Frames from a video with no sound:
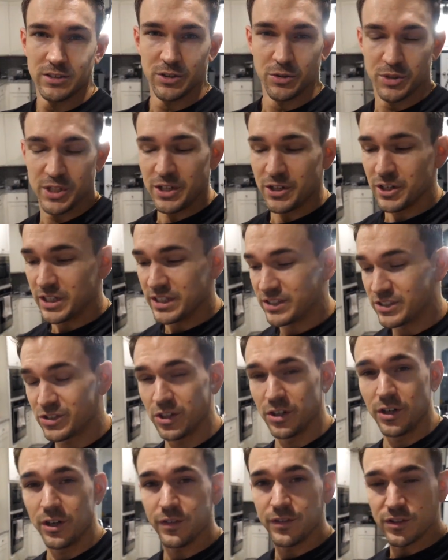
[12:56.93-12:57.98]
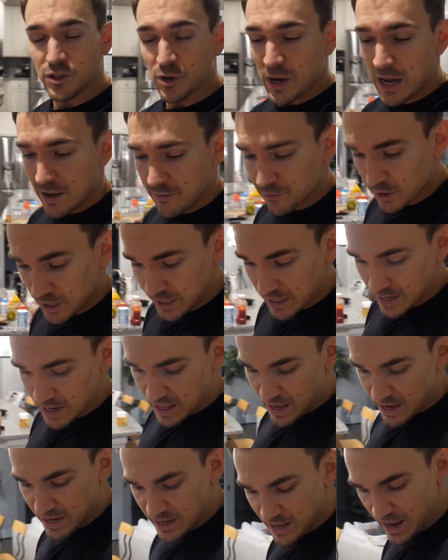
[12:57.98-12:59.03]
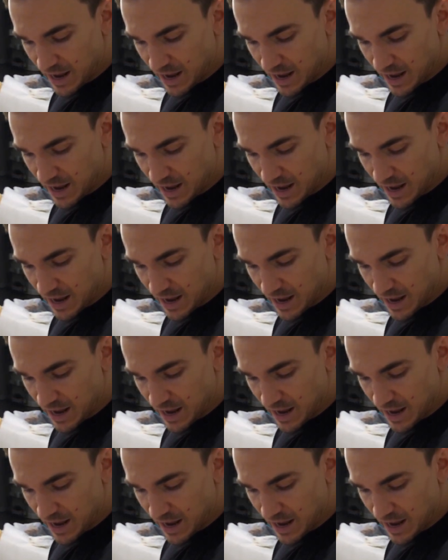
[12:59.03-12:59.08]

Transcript: So dinner is served. So I have right at eight